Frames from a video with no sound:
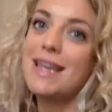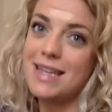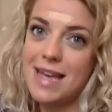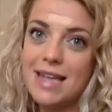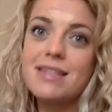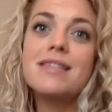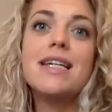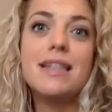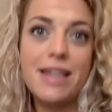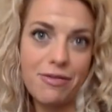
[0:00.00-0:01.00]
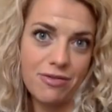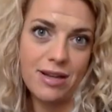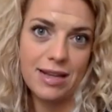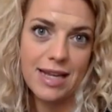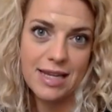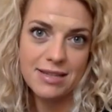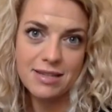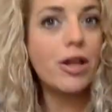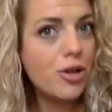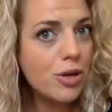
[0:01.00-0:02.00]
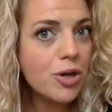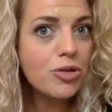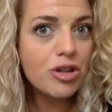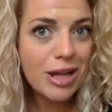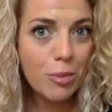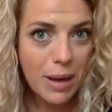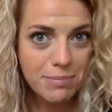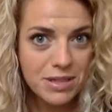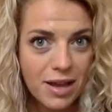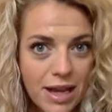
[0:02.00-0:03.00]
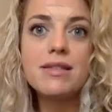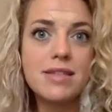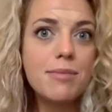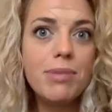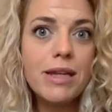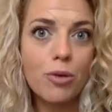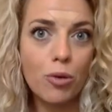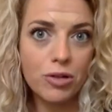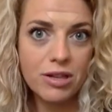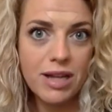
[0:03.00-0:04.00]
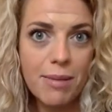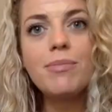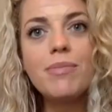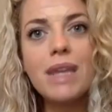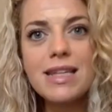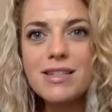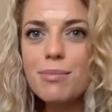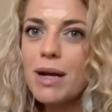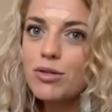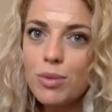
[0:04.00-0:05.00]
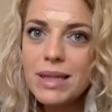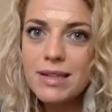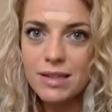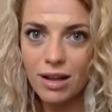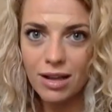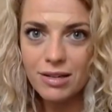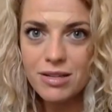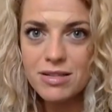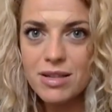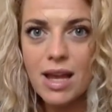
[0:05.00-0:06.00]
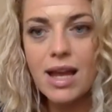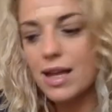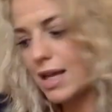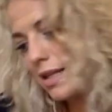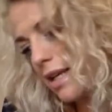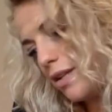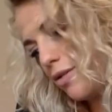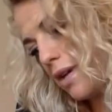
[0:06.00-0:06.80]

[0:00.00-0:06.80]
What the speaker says: Yes, it definitely is. You go to their website and simply order them. It's about $20 and then you